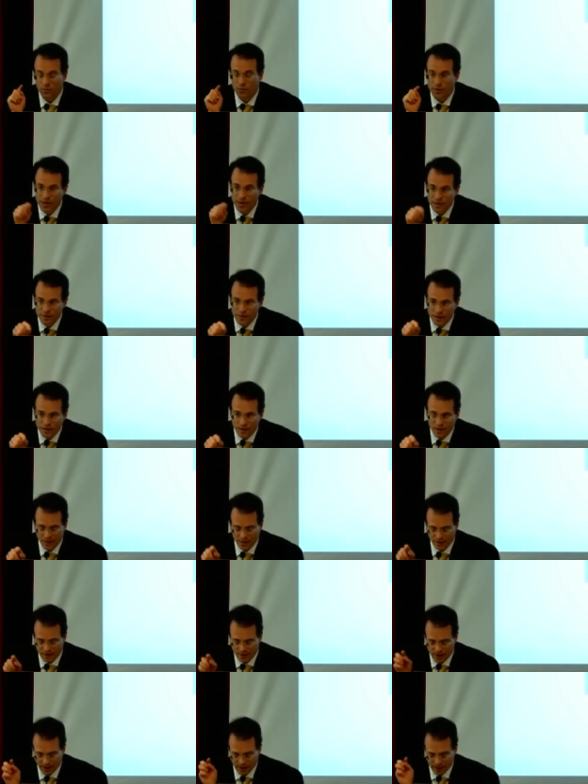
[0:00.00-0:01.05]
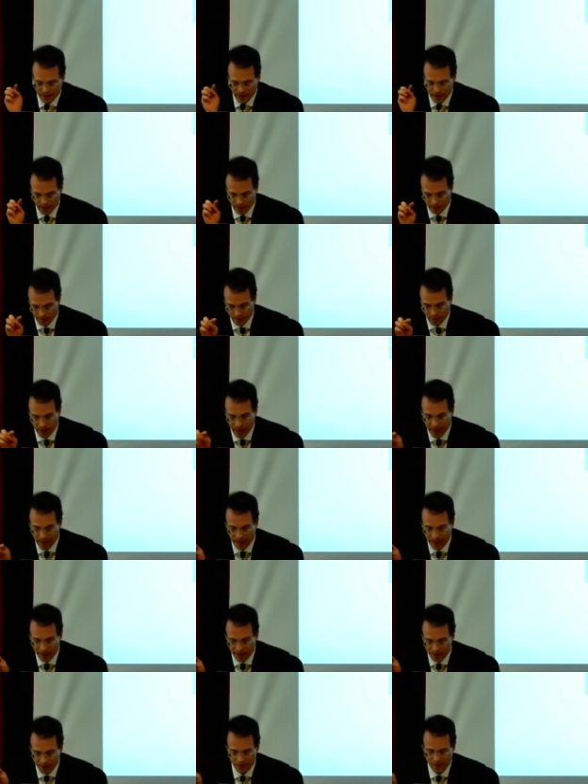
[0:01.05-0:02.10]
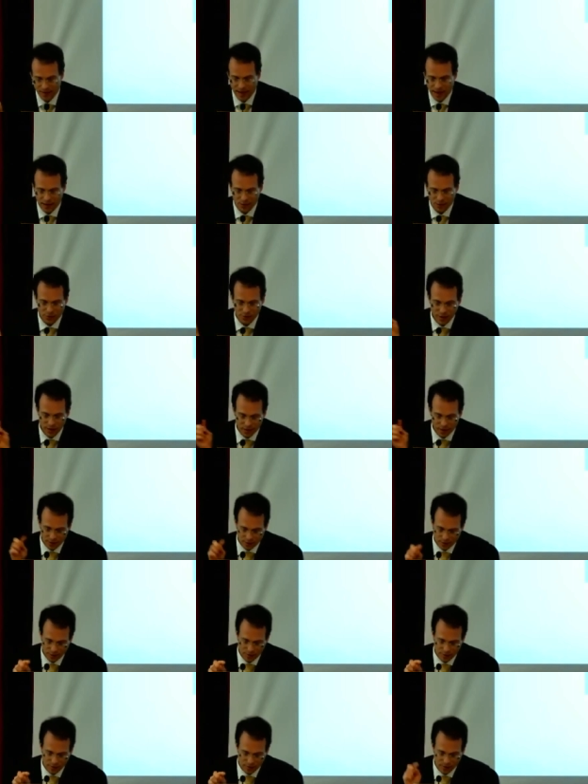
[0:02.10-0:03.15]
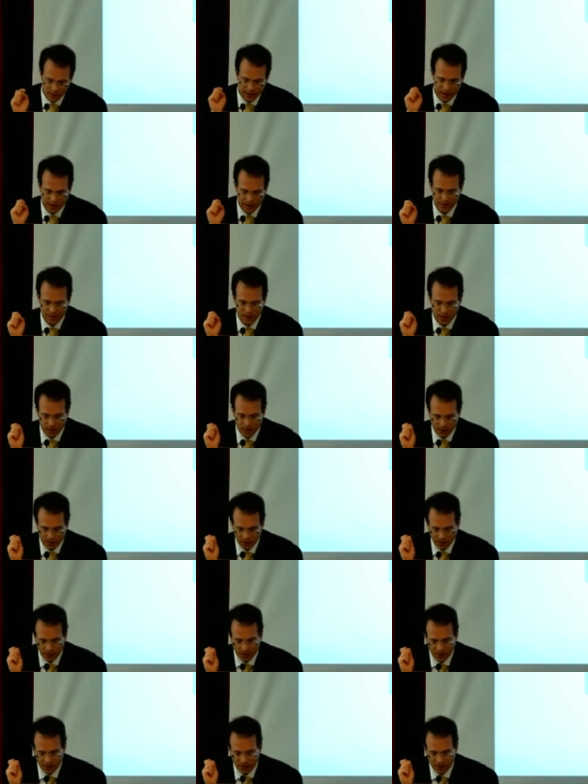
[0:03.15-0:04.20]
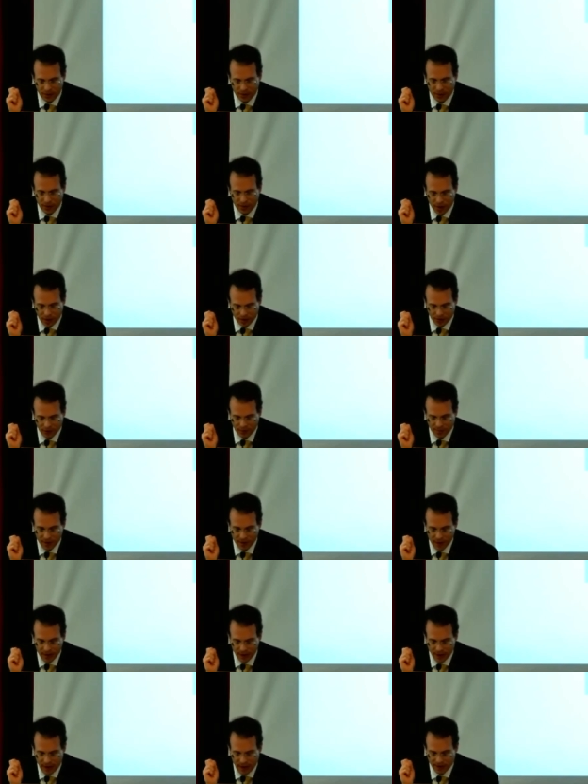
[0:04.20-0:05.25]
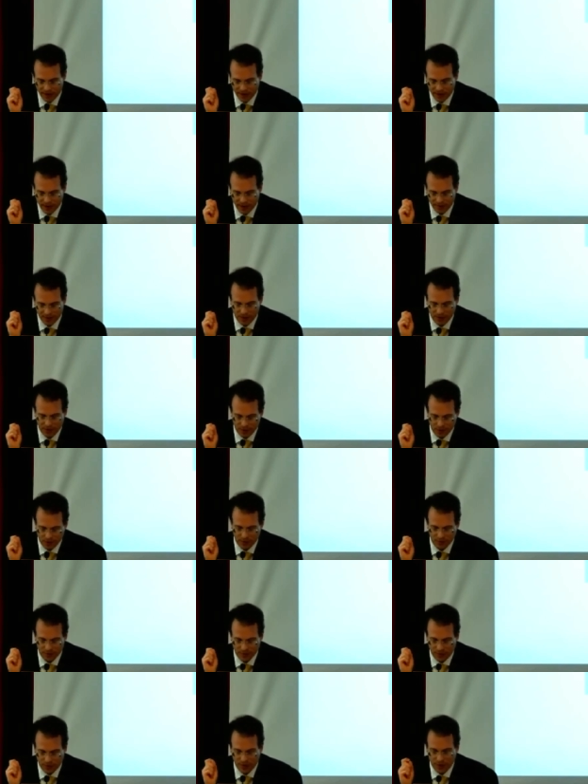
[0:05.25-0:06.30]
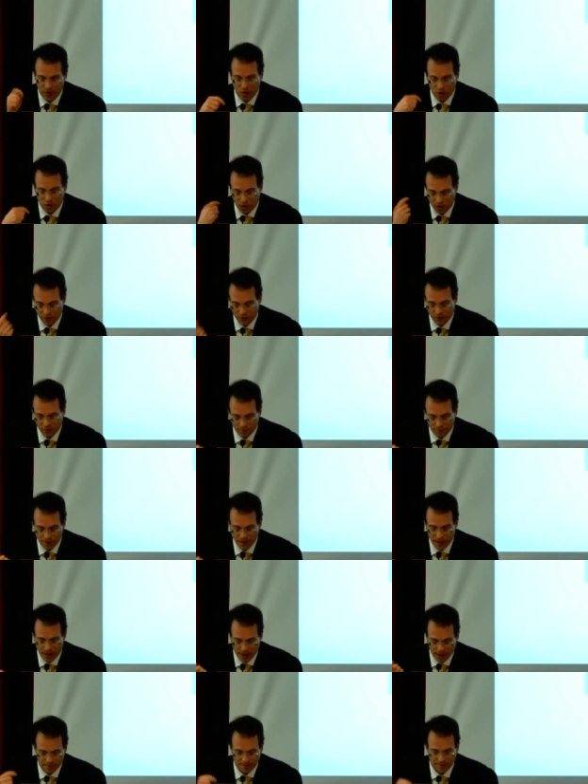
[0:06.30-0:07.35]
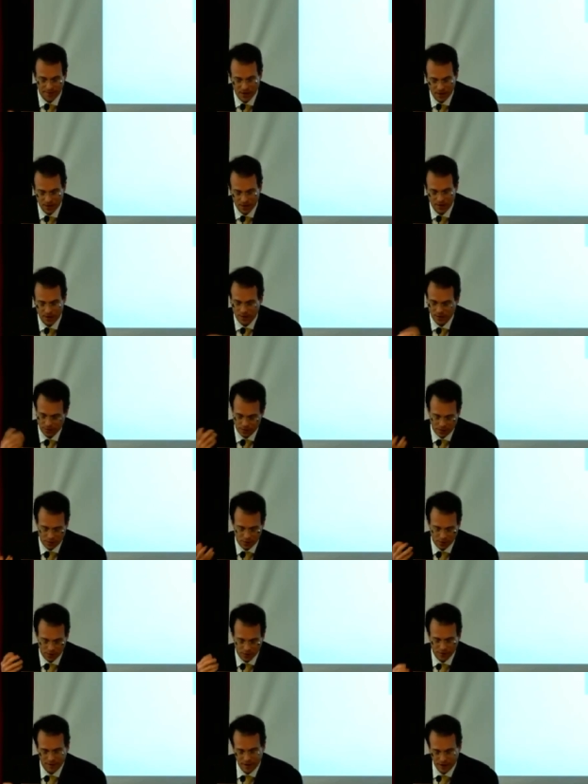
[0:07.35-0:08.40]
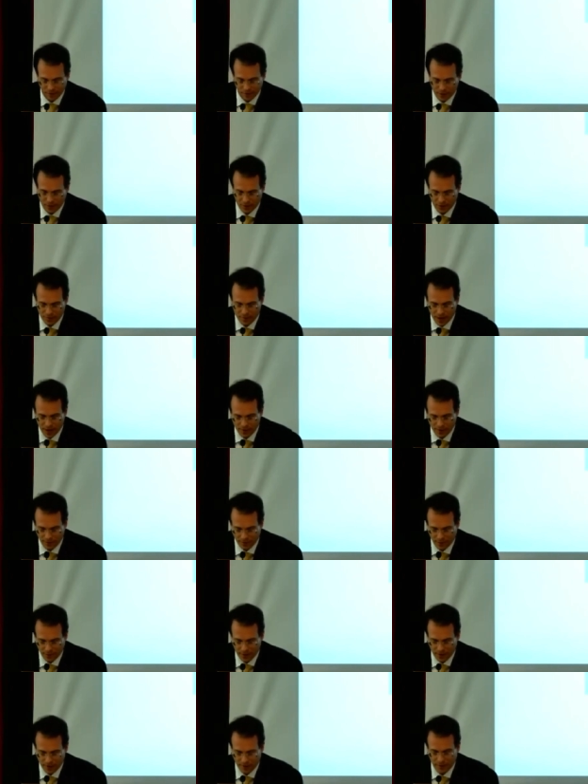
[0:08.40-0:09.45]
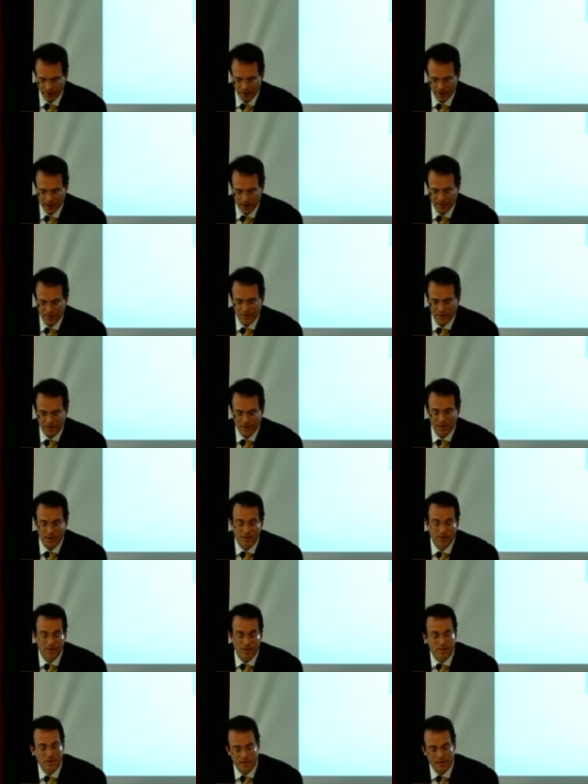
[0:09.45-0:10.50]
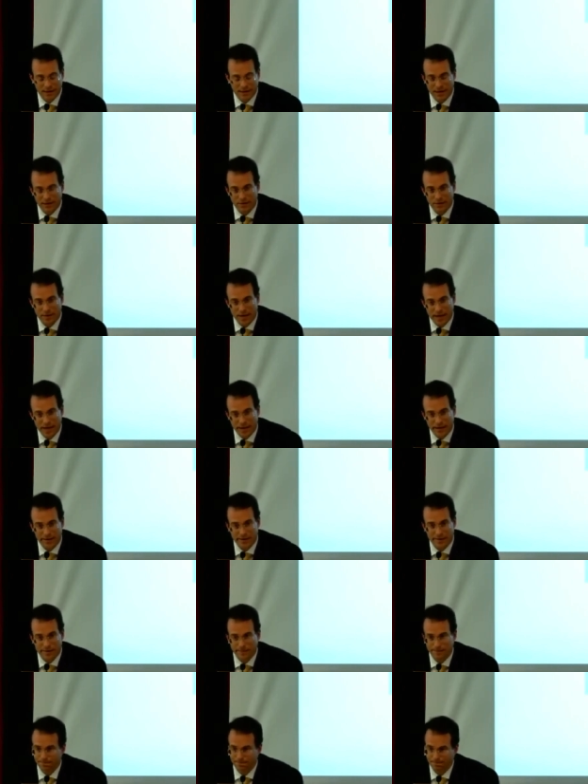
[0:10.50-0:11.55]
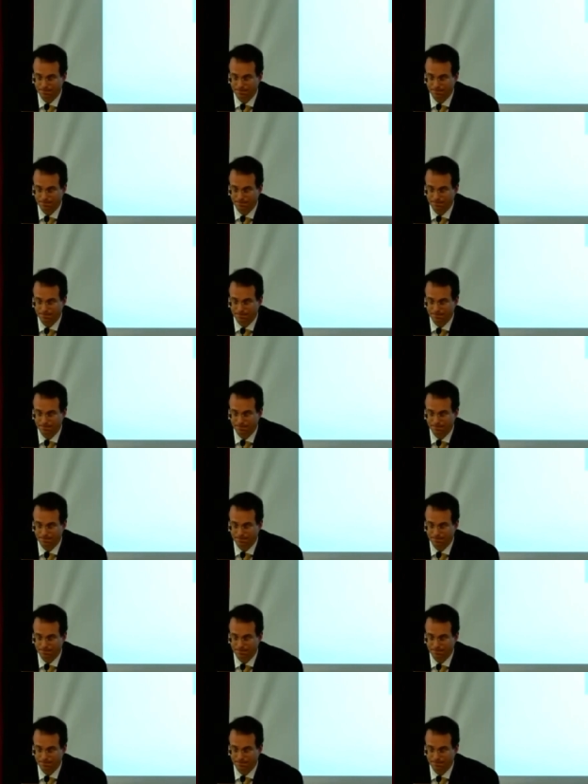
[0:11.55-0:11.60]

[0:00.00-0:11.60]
Reason is thus displaced and reintroduced as the ontological ground of being and substitute for the cause of being. So the whole development of modern philosophy can be seen in this sleight of hand.